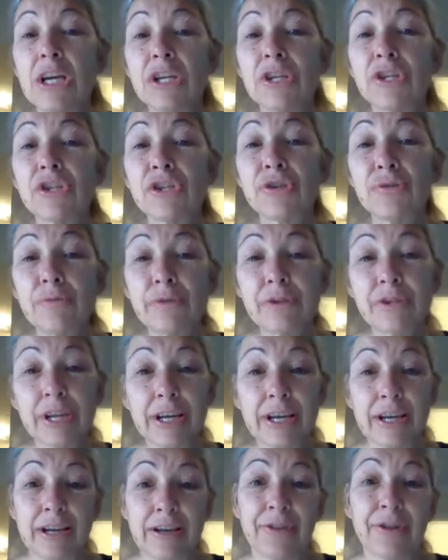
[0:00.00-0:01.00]
Soon as I
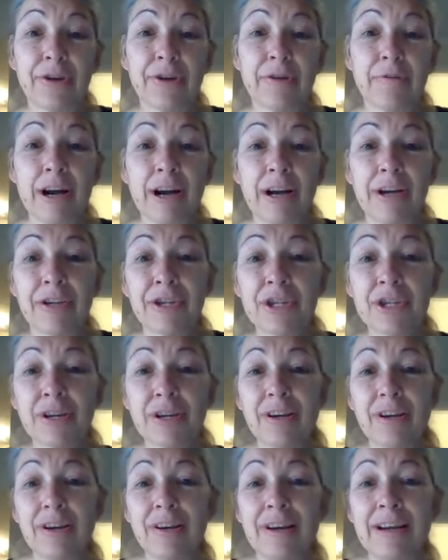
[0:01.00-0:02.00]
got out in the garage,
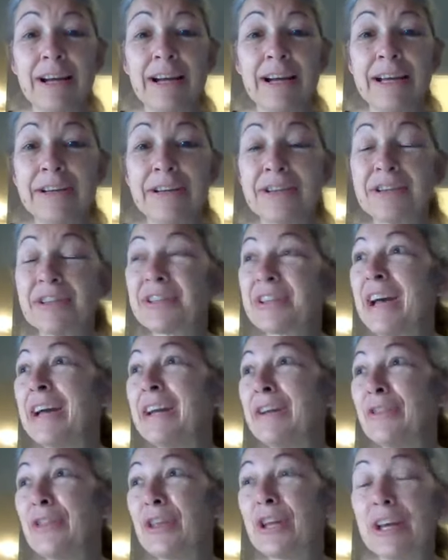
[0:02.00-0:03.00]
I had
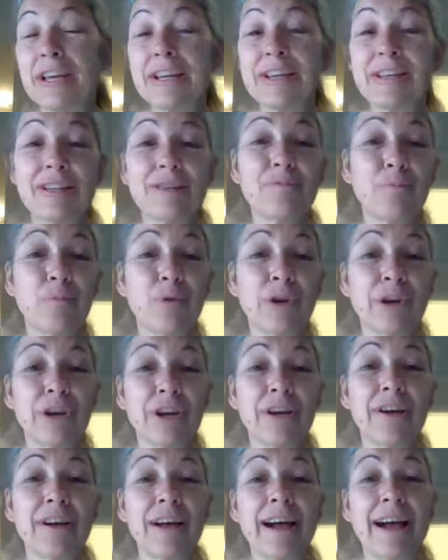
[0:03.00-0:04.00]
decided that I didn't want
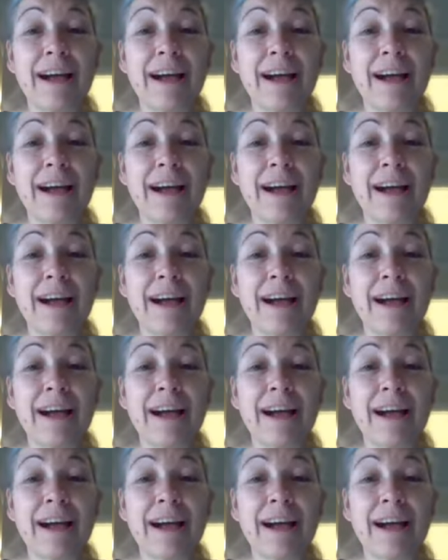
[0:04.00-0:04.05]
to